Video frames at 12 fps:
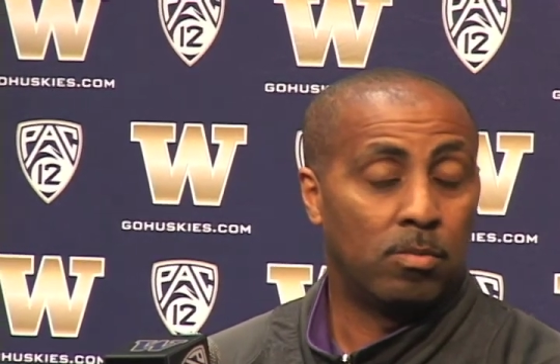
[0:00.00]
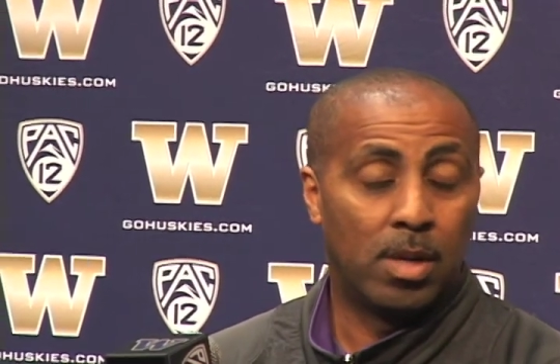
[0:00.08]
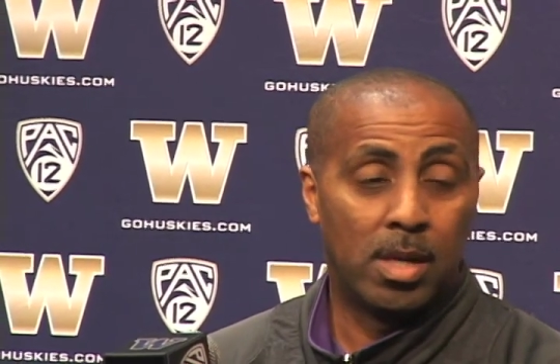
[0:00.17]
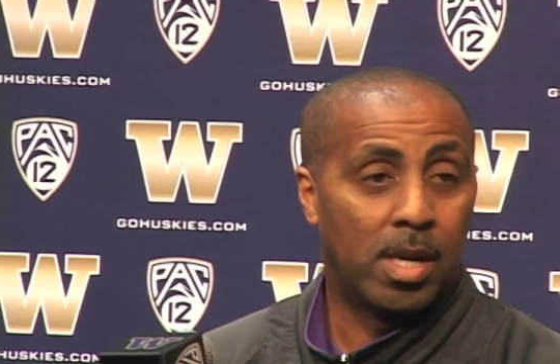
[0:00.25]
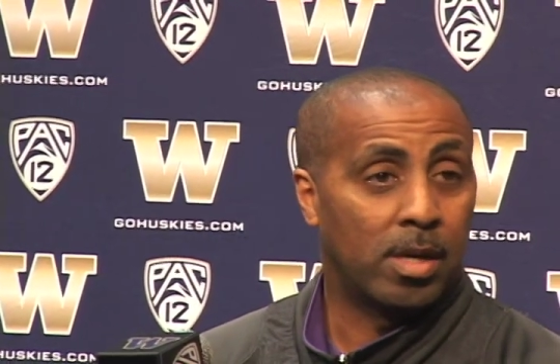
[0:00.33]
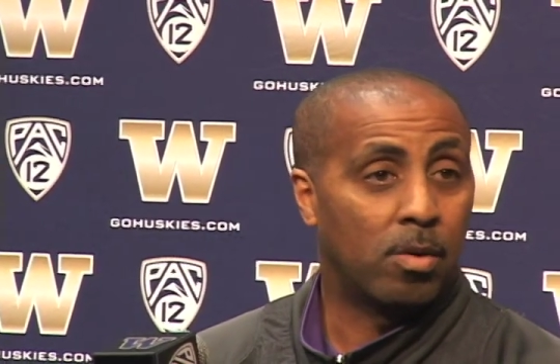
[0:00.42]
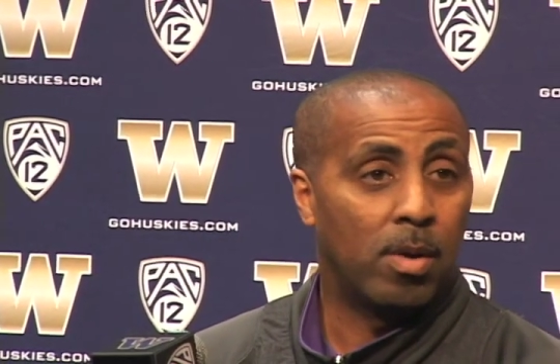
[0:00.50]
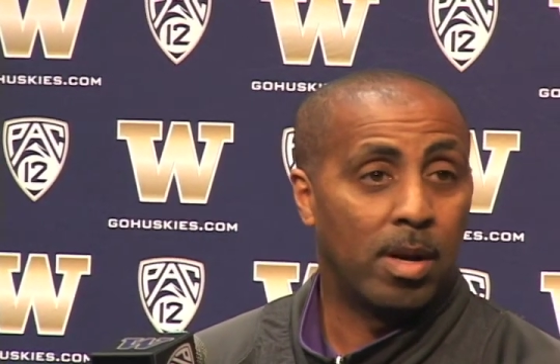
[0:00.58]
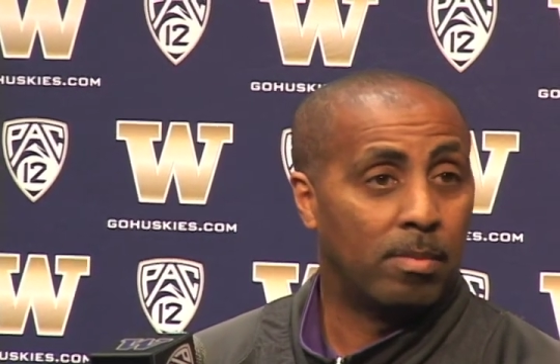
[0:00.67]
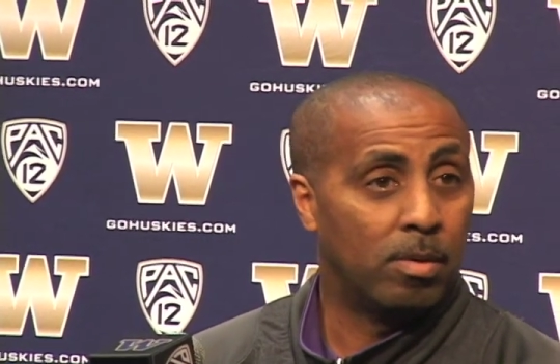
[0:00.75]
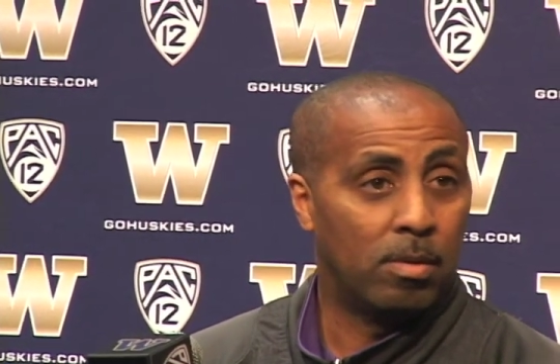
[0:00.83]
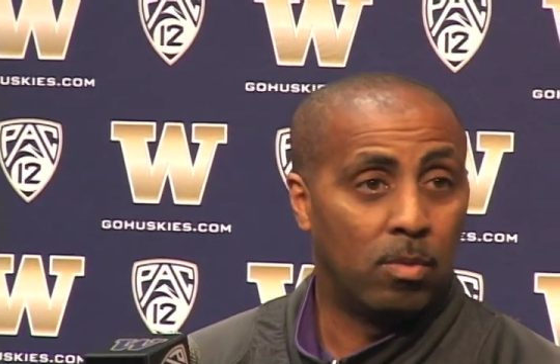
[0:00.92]
really
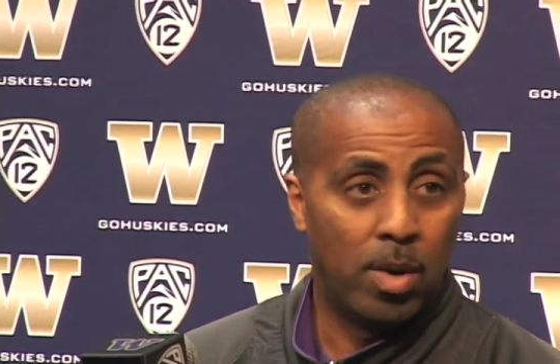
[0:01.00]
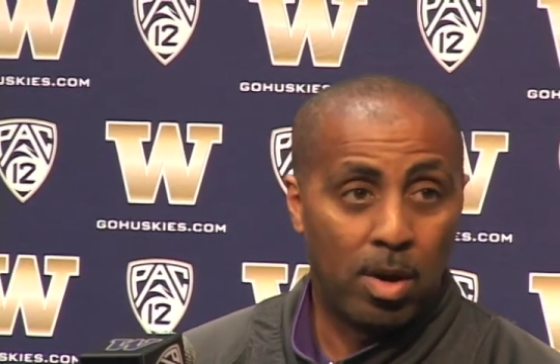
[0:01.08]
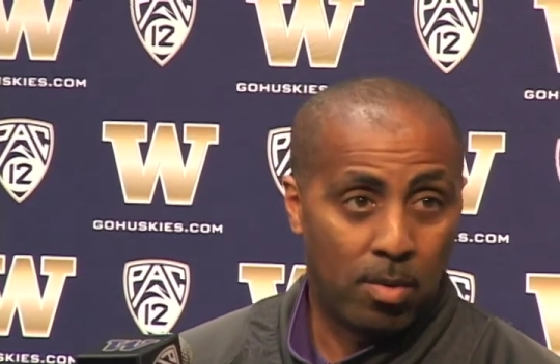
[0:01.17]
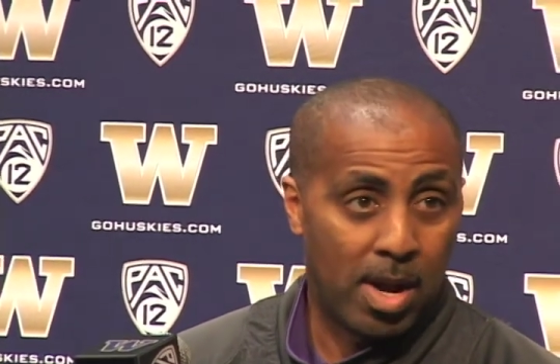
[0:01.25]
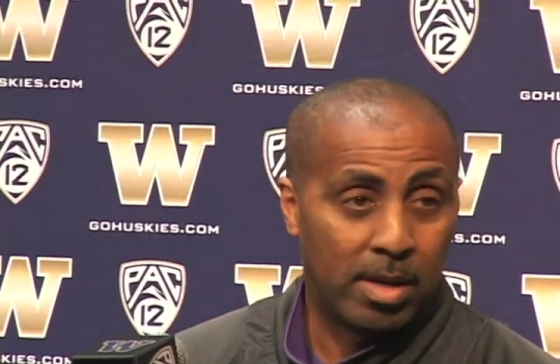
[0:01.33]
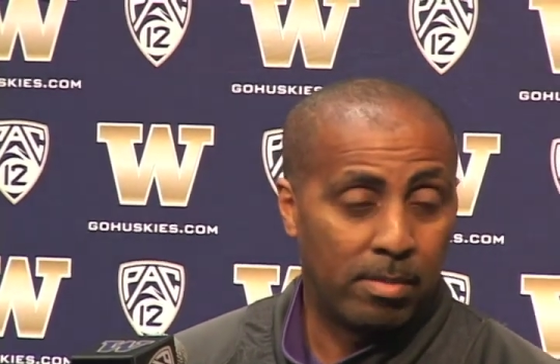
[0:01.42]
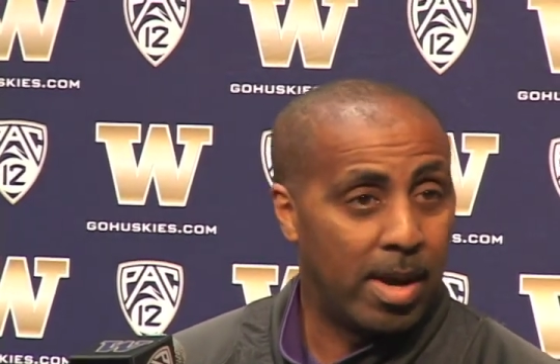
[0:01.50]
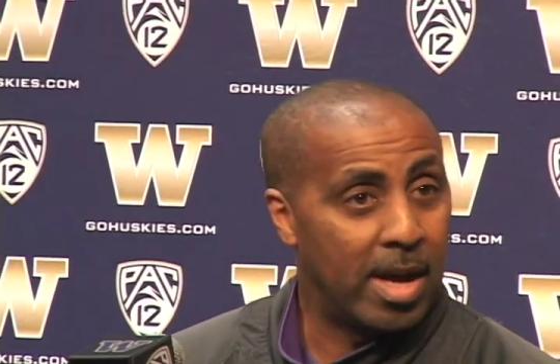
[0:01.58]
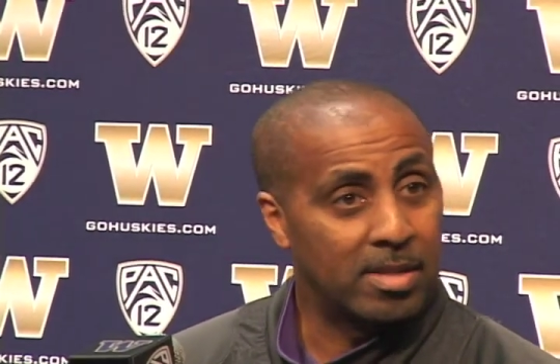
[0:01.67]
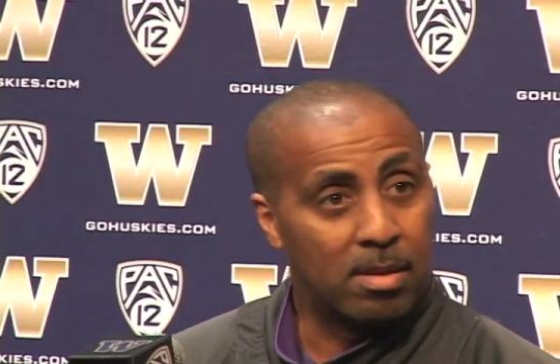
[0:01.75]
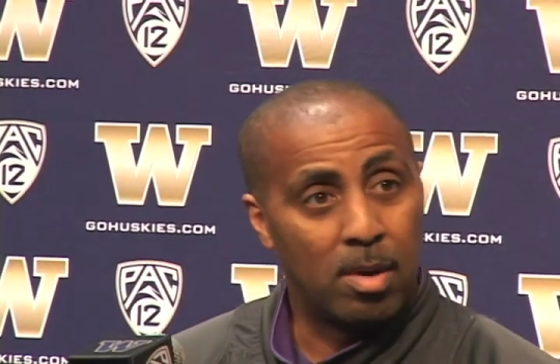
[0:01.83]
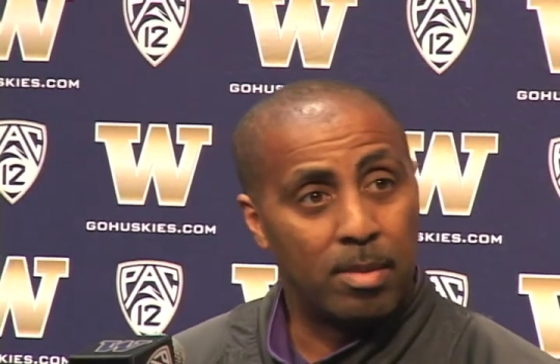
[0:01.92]
incredible, well-rounded
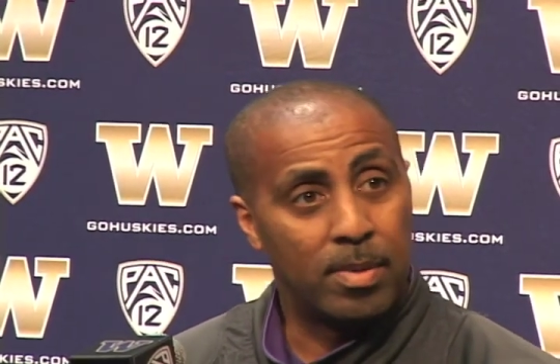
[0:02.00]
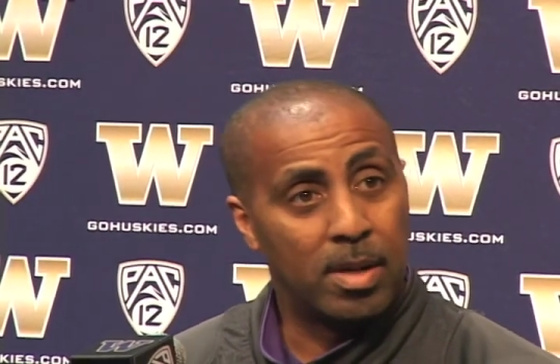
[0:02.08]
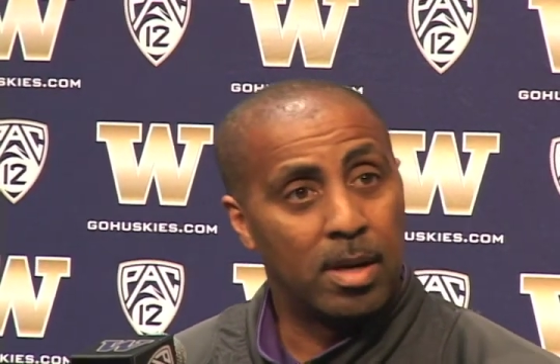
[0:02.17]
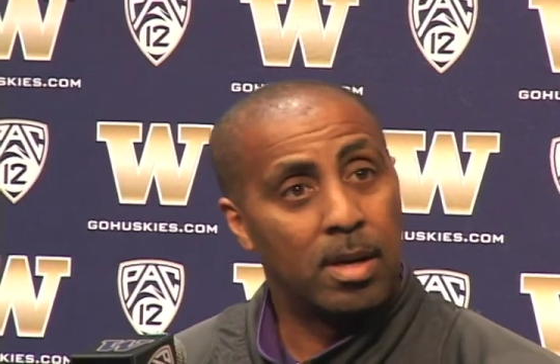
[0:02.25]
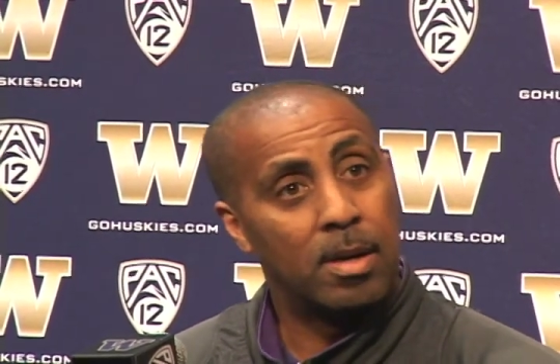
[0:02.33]
basketball player.